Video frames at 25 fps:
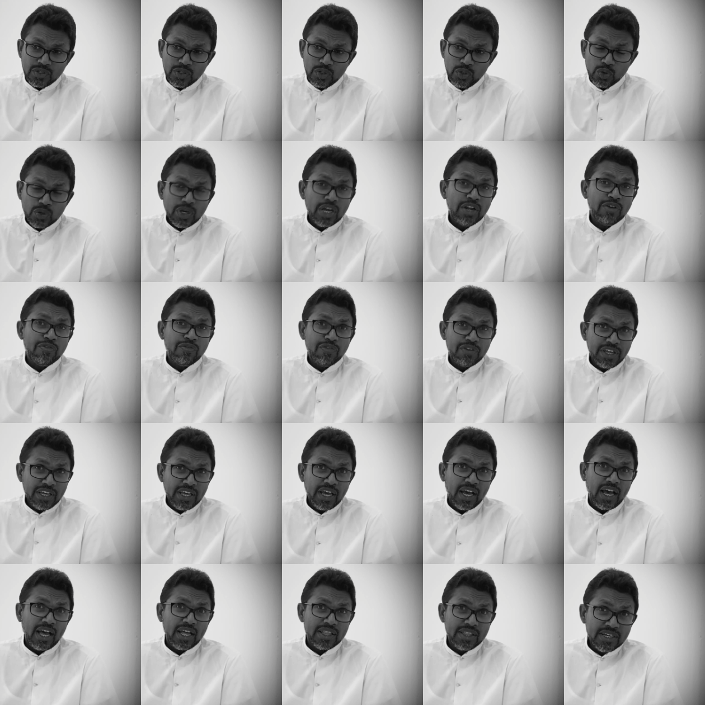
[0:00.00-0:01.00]
you can free
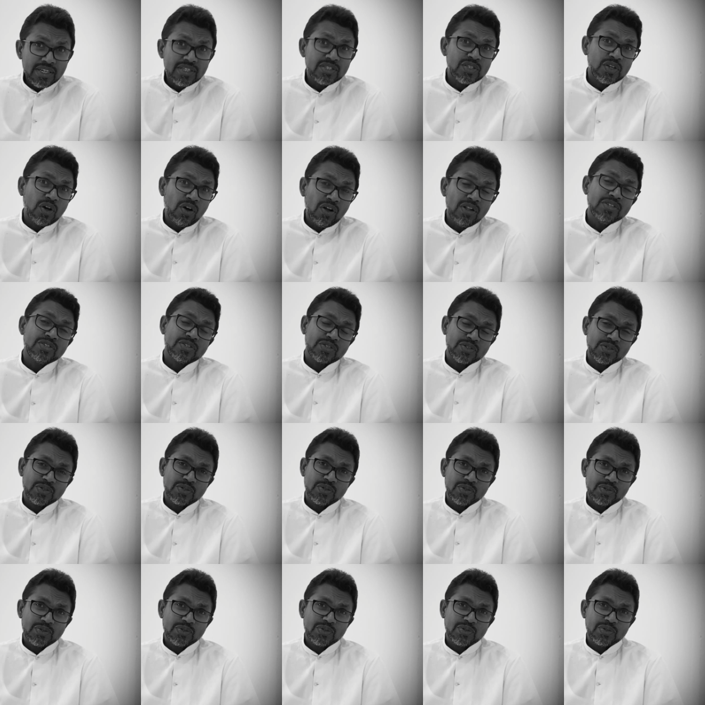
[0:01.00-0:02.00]
others also.
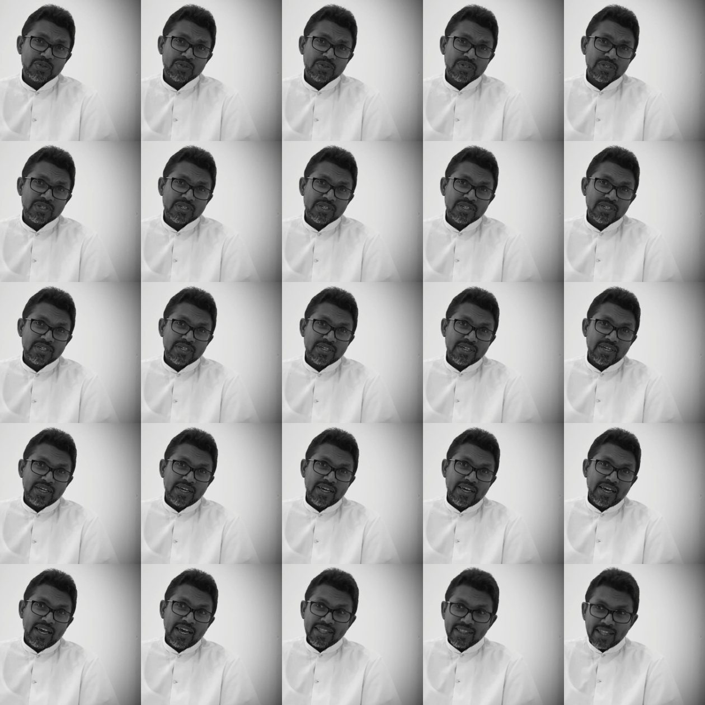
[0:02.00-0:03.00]

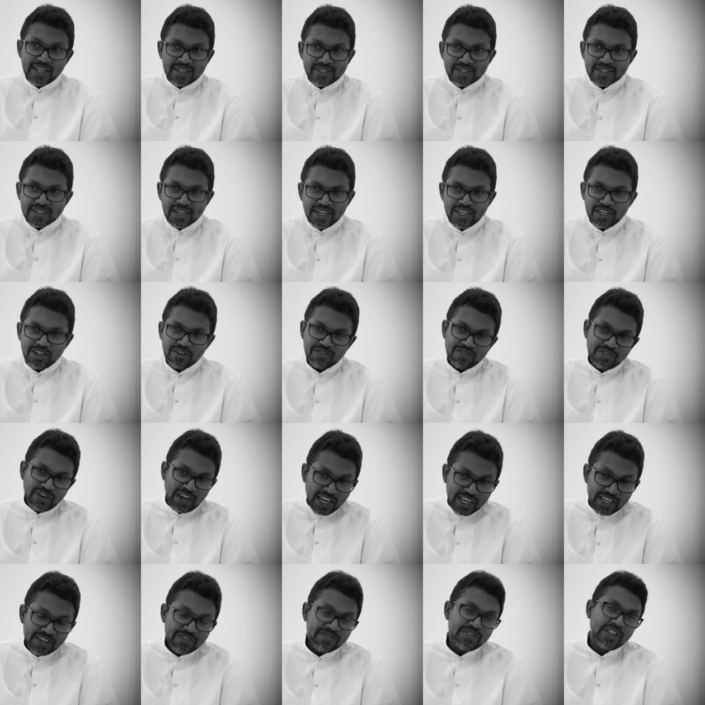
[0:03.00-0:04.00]
And that's a kind of
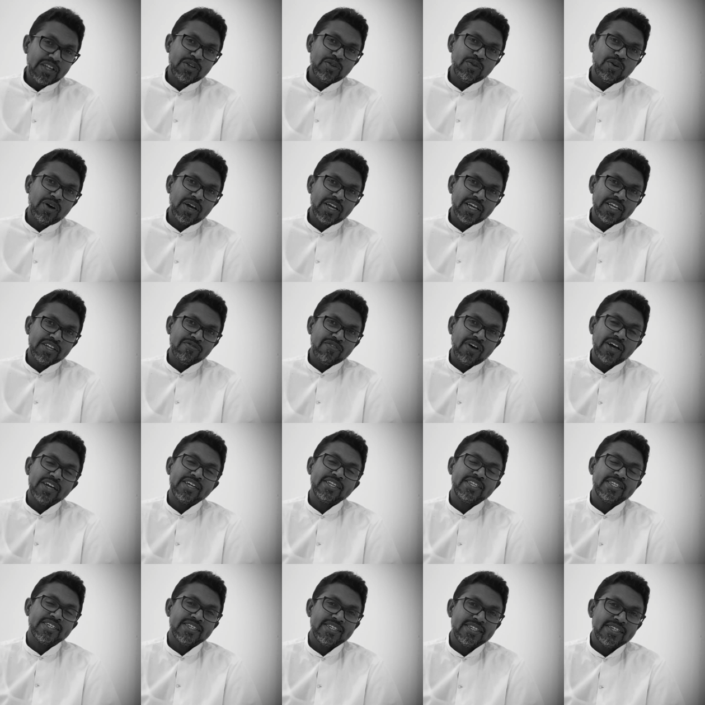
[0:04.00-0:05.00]
life that you are
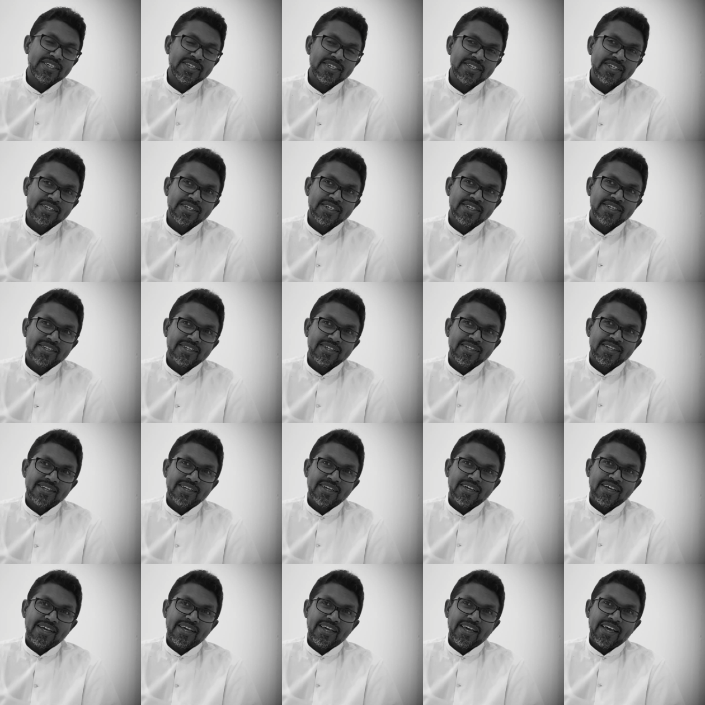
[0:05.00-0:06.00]
invited.
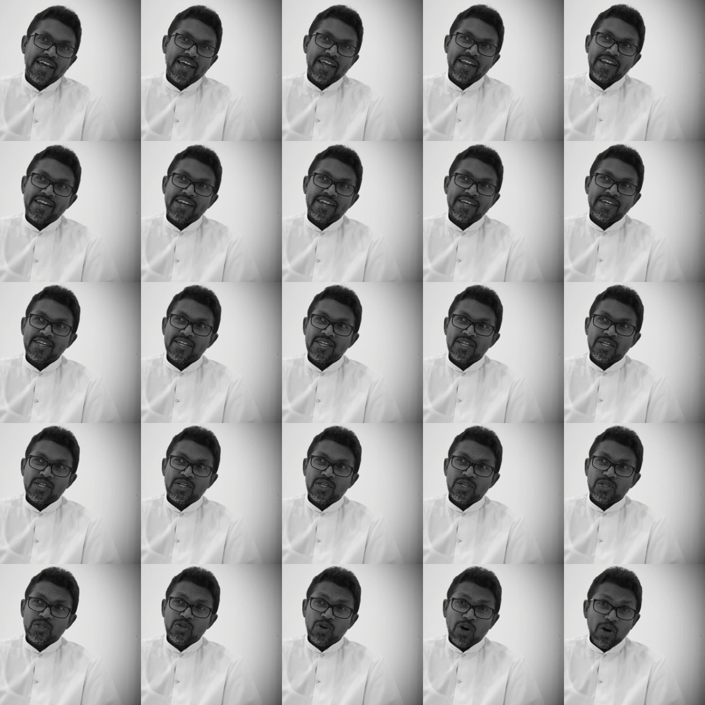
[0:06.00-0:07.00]
And
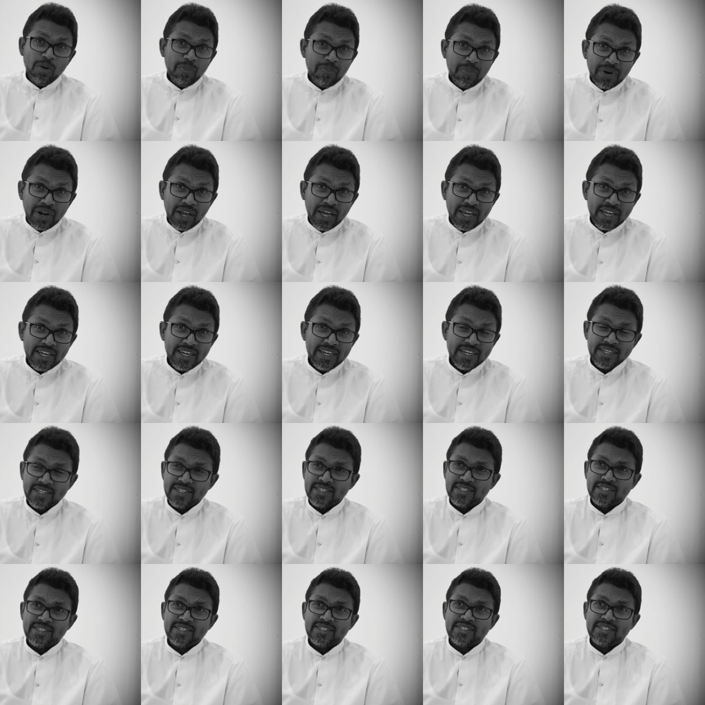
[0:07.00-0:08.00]
your pride
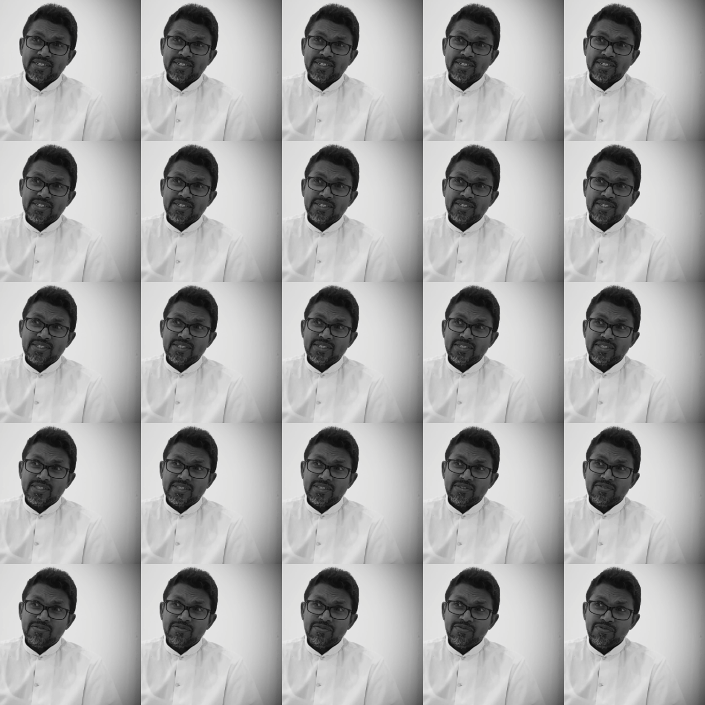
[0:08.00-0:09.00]

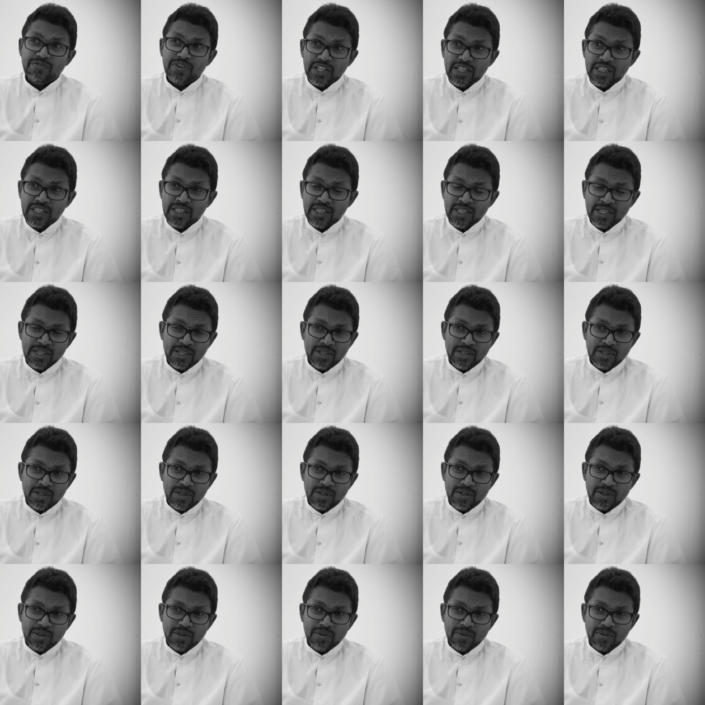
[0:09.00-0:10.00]
will
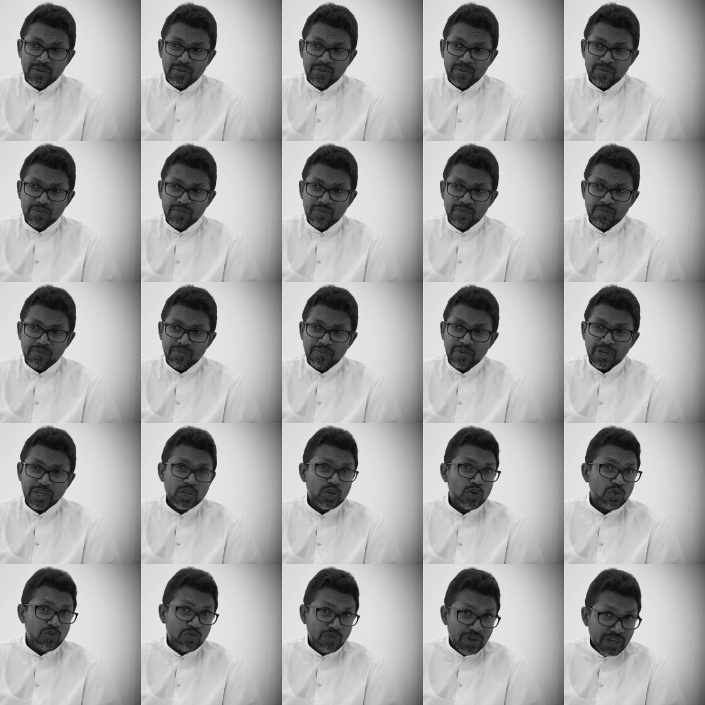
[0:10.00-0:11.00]

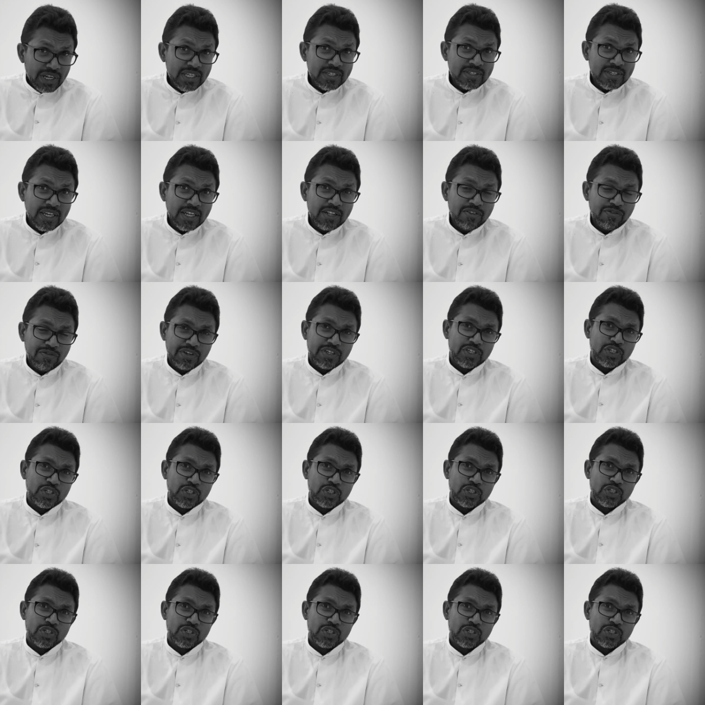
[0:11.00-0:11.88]
make you very selfish,